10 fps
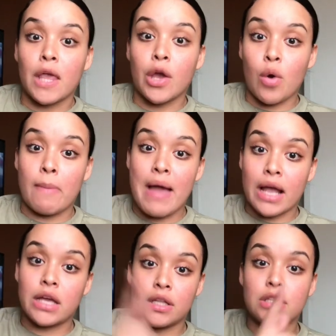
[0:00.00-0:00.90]
going
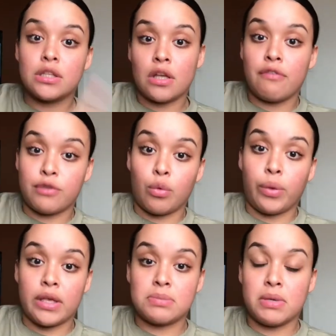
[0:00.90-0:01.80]
back a few
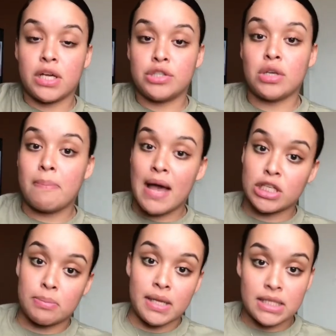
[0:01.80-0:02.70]
weeks because you didn't pass
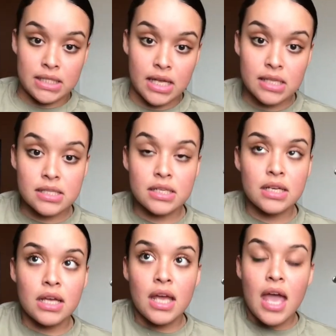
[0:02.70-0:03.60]
your PT test.
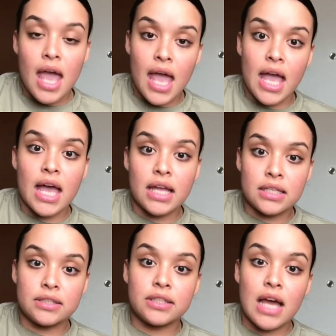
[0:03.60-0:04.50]

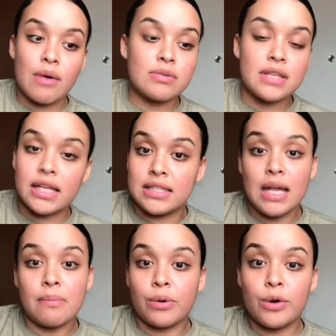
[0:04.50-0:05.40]
And I was like,
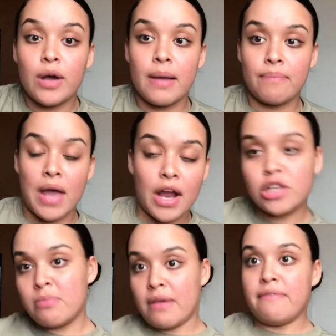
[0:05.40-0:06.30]
damn, bro. I
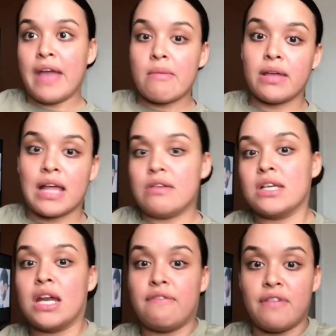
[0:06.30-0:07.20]
told my family that I was
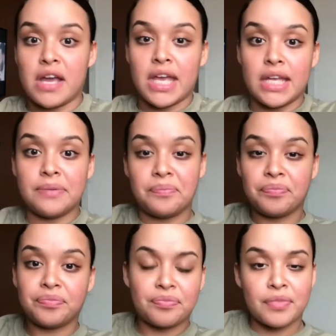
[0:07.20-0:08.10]
gonna fucking
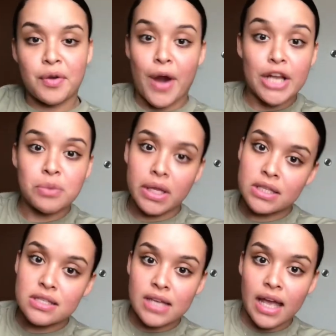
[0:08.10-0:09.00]
graduate
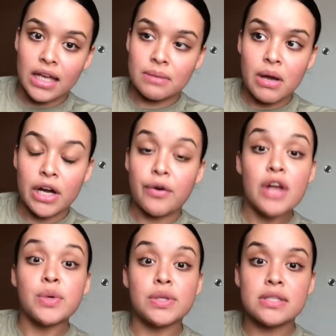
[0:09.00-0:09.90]
this day, and I'm not gonna
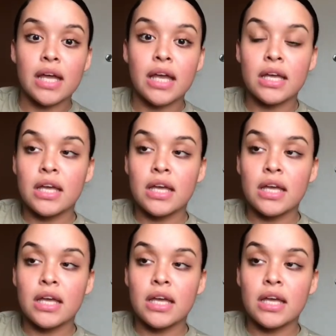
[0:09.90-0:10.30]
graduate this day.